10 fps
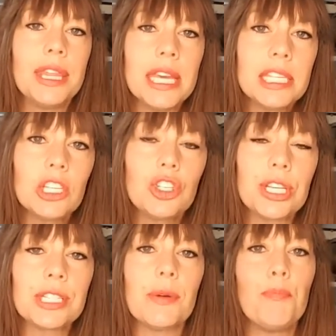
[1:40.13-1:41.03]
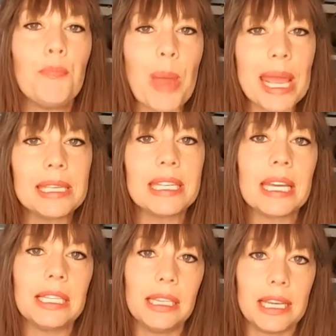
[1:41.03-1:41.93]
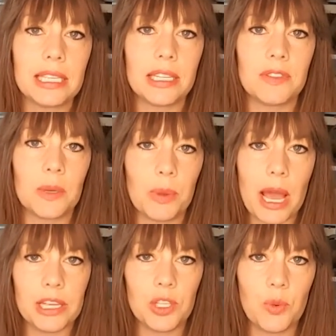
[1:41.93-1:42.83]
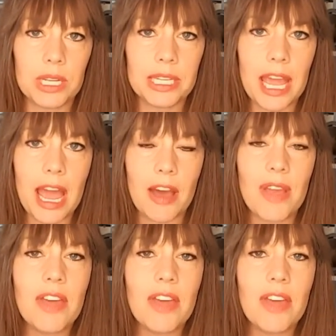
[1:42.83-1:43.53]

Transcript: This is just a basic list of supplies you want to have,